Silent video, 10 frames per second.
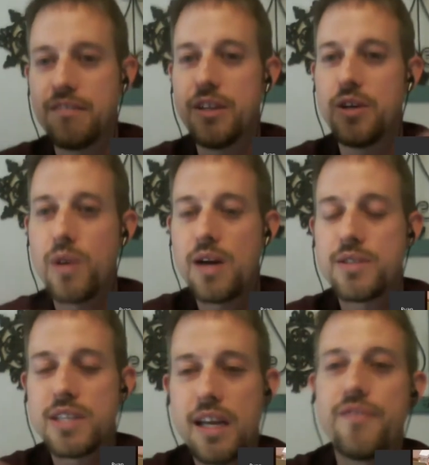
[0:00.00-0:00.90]
Where I
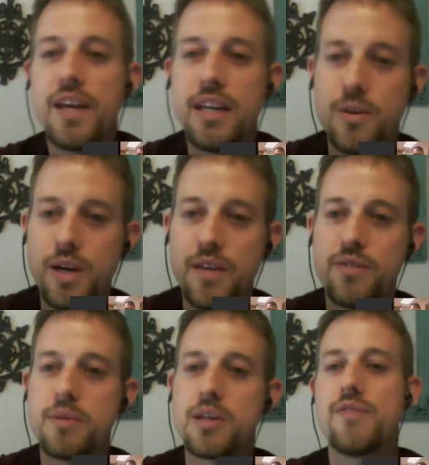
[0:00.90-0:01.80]
was kind of fading away from
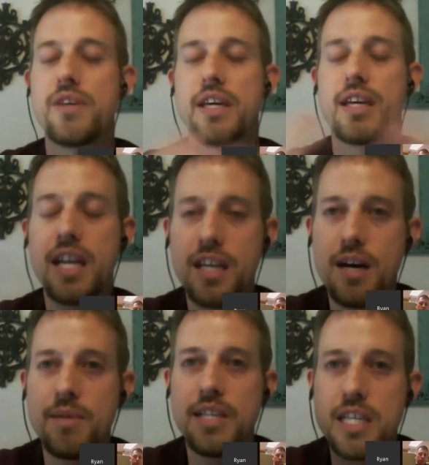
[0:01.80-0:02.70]
the golf thing, it kind of
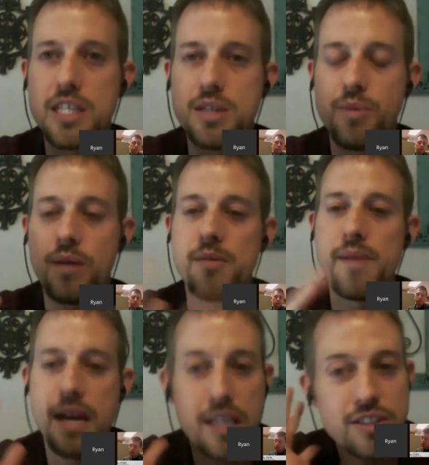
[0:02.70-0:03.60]
caught my attention, brought me
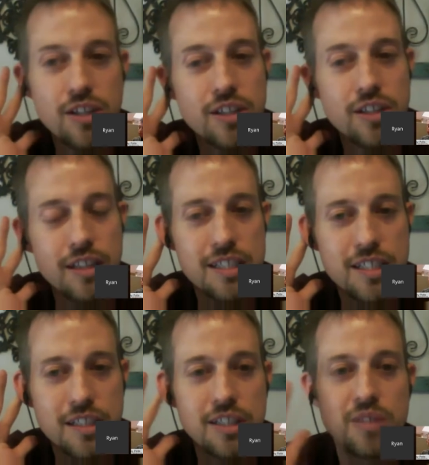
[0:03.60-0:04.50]
back. I started to
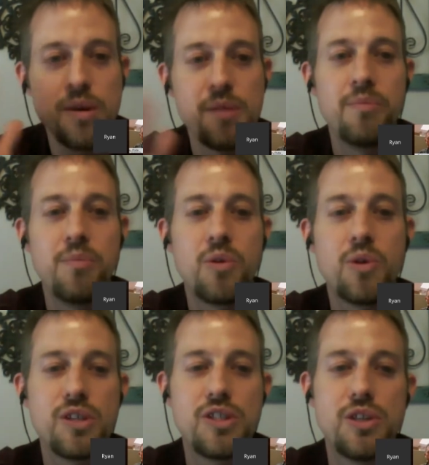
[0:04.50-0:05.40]
listen a little bit
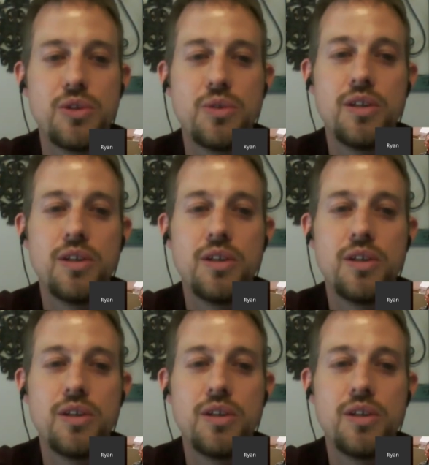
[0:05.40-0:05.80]
more to